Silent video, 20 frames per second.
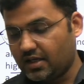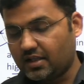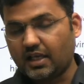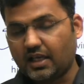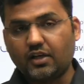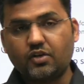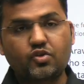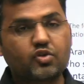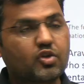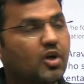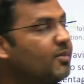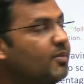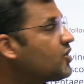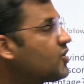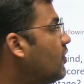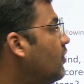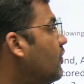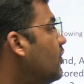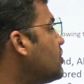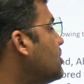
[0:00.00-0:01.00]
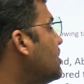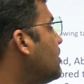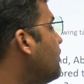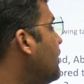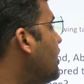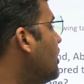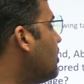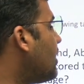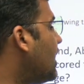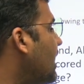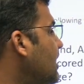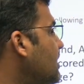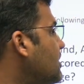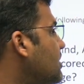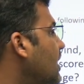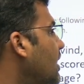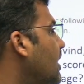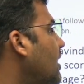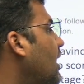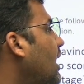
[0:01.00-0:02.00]
Thank you so much for watching the video,
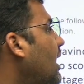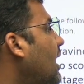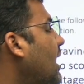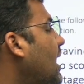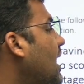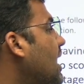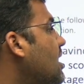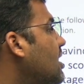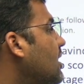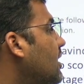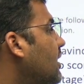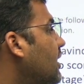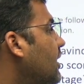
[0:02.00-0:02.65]
guys. And